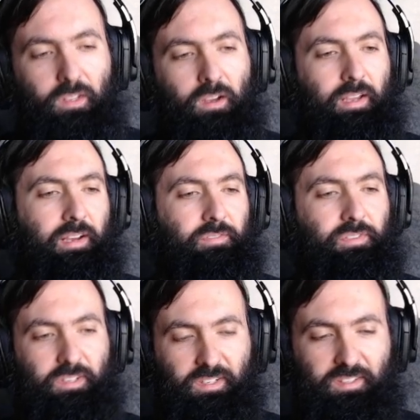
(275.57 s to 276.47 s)
I have a
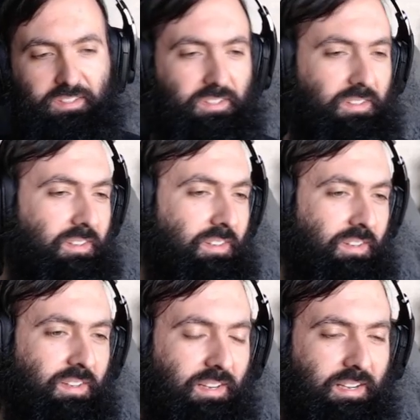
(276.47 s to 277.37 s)
uh,
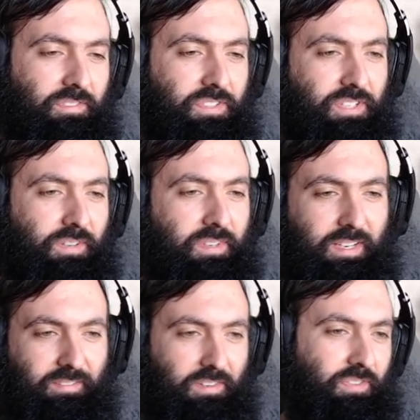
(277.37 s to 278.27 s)
I have some
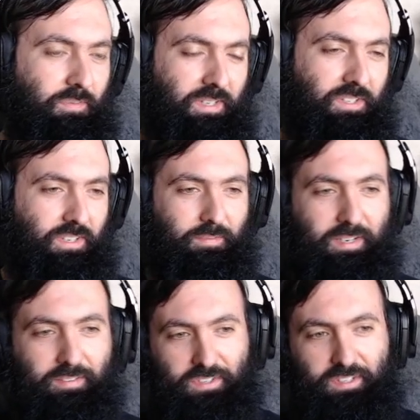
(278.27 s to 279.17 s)
kind of information. I mean,
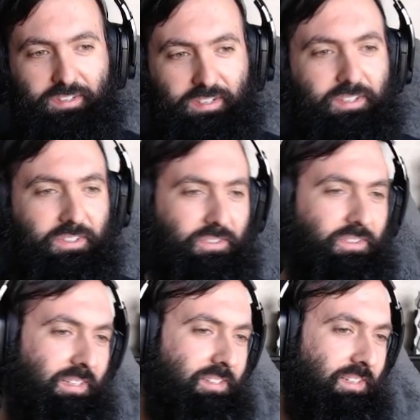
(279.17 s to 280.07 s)
I've done declone
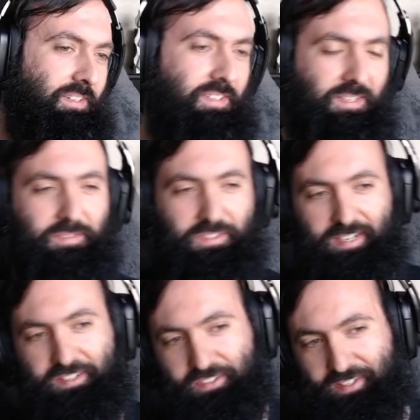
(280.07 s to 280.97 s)
like 10 times
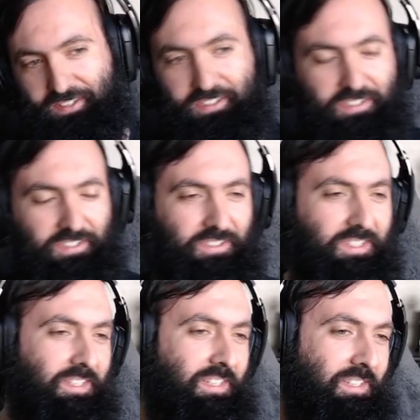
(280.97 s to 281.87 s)
last ladder, so
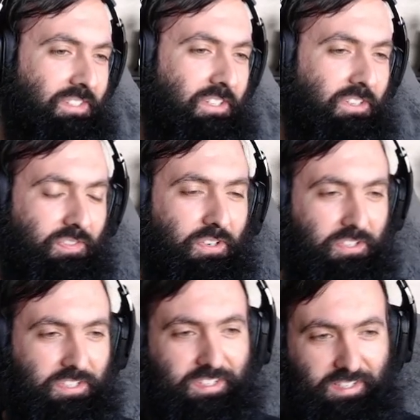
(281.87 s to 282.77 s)
our
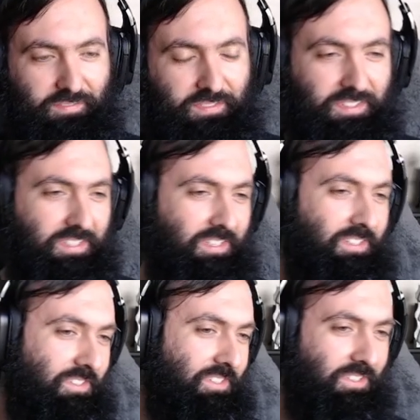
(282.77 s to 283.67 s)
first attempt in
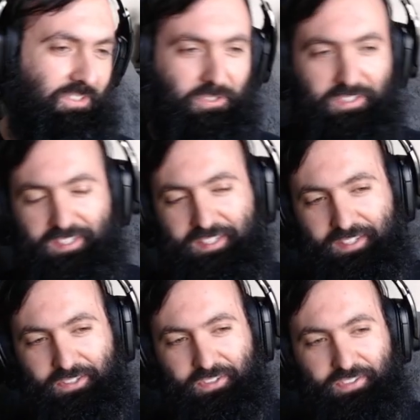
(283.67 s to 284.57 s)
season two
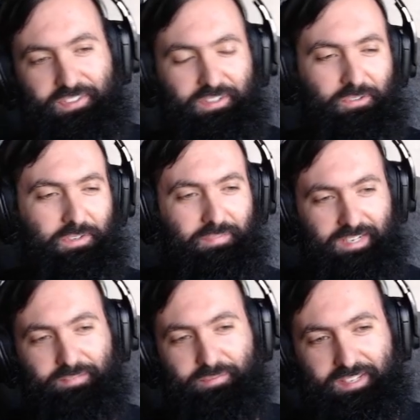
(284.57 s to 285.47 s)
with uh, what
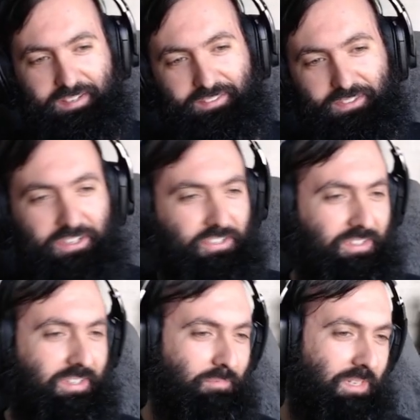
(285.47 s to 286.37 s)
might be
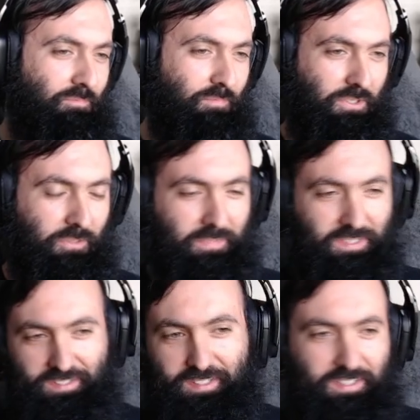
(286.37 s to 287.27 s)
largely a meme build
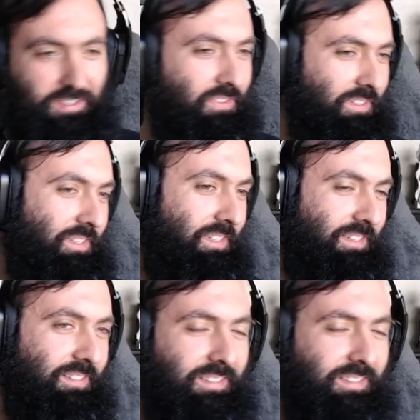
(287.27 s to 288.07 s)
because it's definitely not